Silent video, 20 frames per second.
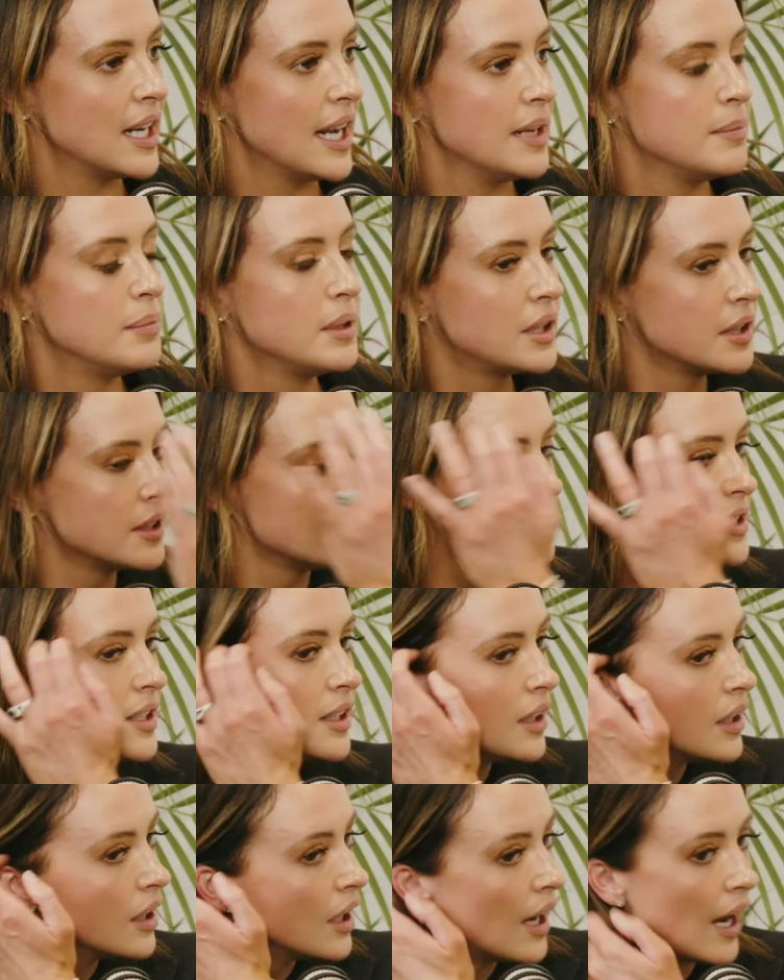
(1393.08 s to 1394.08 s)
day because
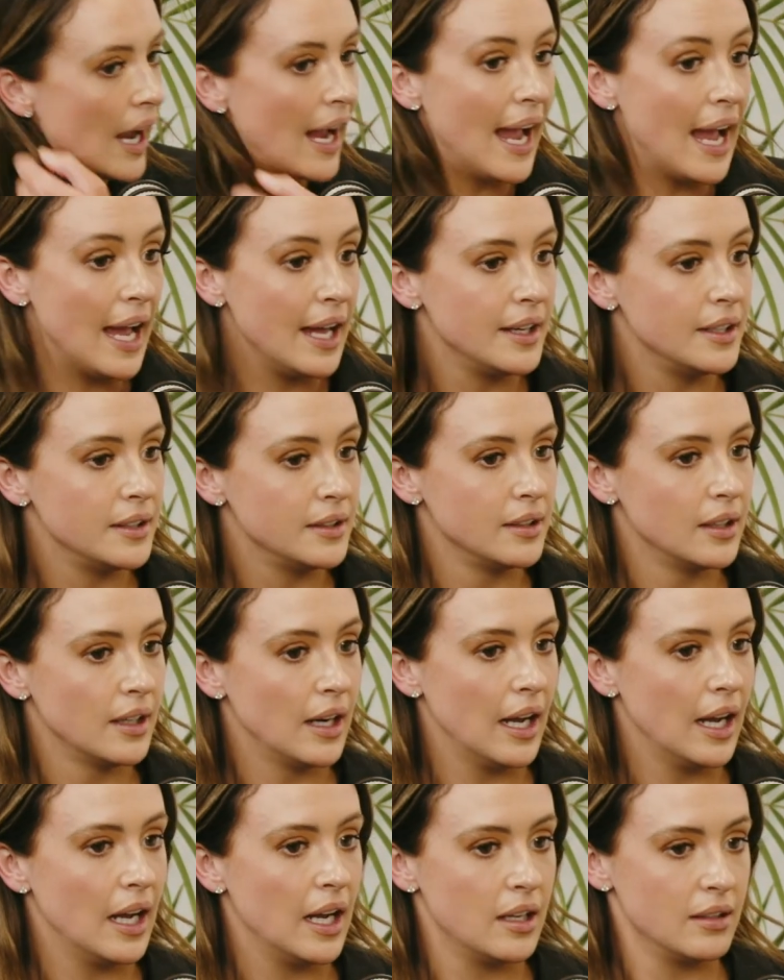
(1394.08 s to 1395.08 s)
I had,
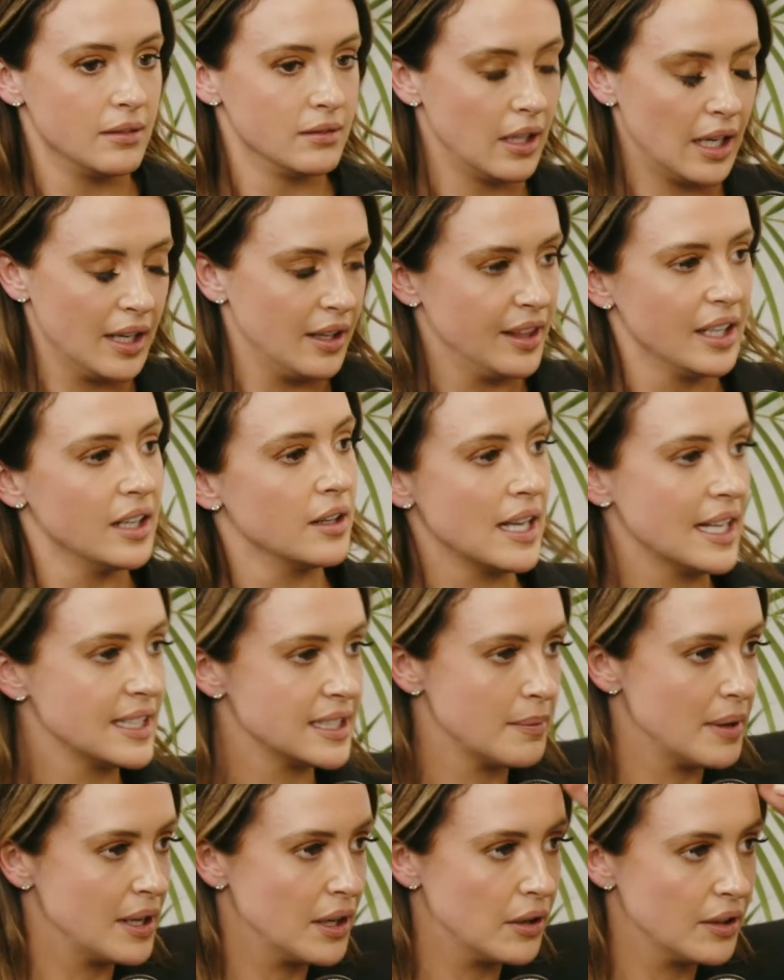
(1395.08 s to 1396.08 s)
I don't think I
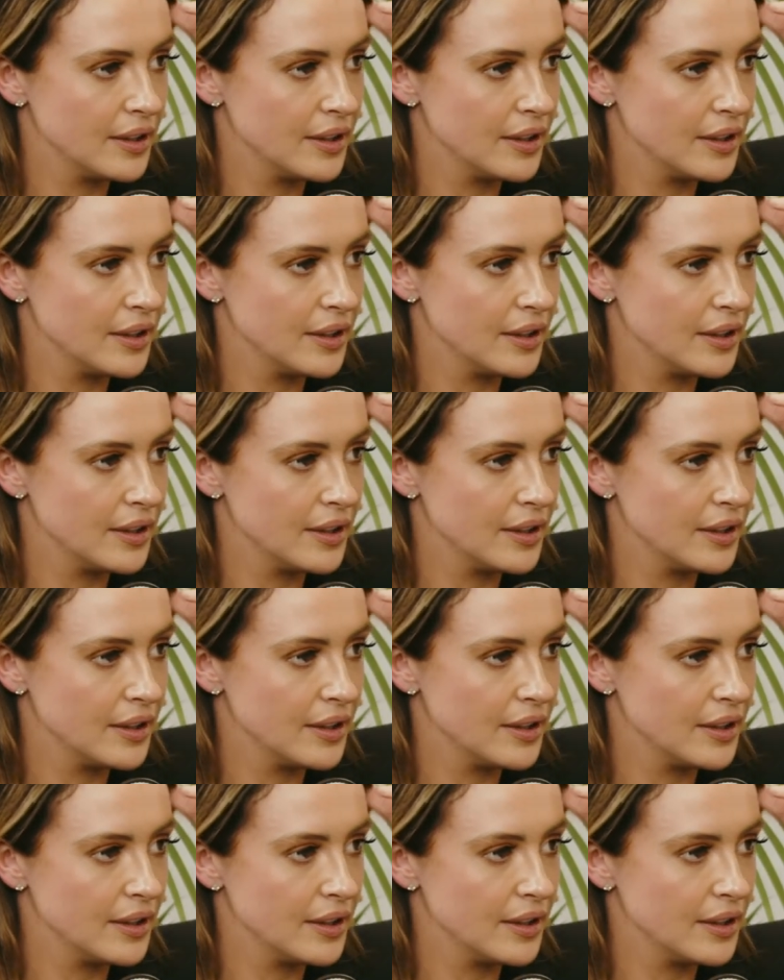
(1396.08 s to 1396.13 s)
had something